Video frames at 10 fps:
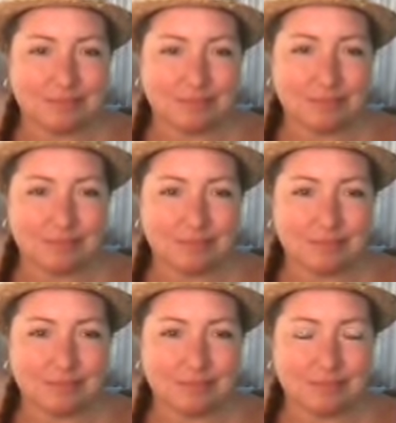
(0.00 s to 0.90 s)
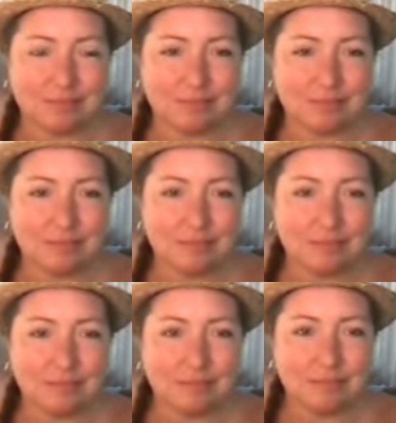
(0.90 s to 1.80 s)

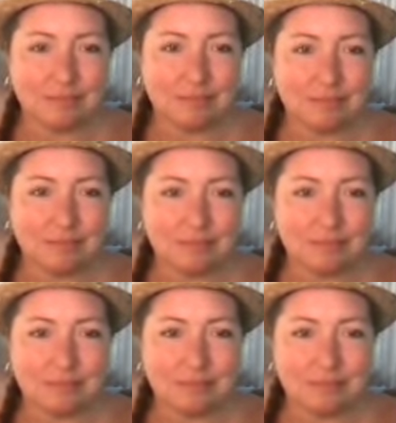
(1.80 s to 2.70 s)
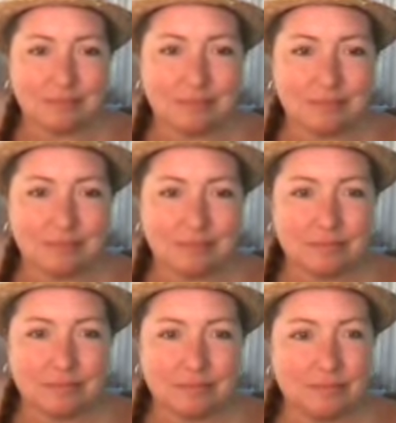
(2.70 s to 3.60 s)

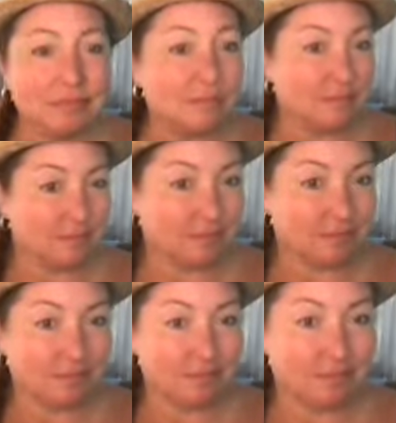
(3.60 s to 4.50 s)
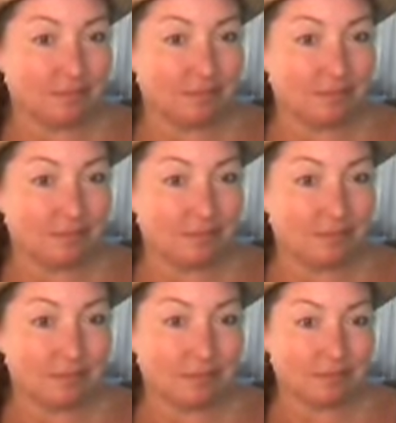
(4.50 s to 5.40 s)

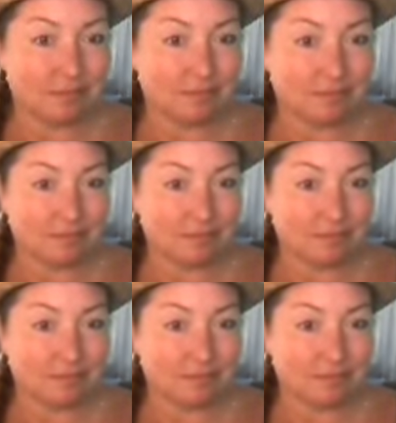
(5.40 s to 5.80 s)
No words are spoken by the person on screen.